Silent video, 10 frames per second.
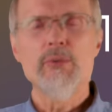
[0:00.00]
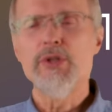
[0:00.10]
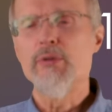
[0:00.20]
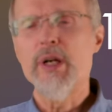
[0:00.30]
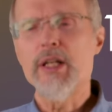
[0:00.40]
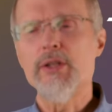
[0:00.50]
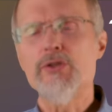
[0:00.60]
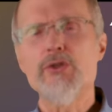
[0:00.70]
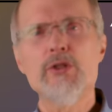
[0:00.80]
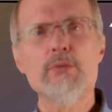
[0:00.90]
when you make the
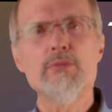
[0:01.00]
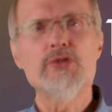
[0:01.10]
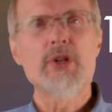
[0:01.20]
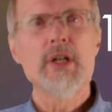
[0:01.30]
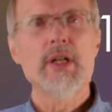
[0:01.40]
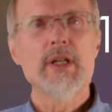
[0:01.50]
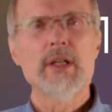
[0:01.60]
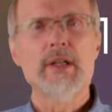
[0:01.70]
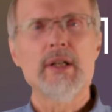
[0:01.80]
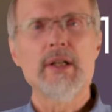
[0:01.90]
tombs
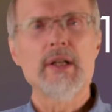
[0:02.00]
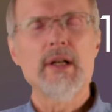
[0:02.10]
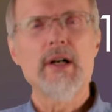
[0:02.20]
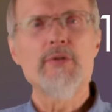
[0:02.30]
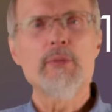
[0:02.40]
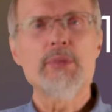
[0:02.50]
of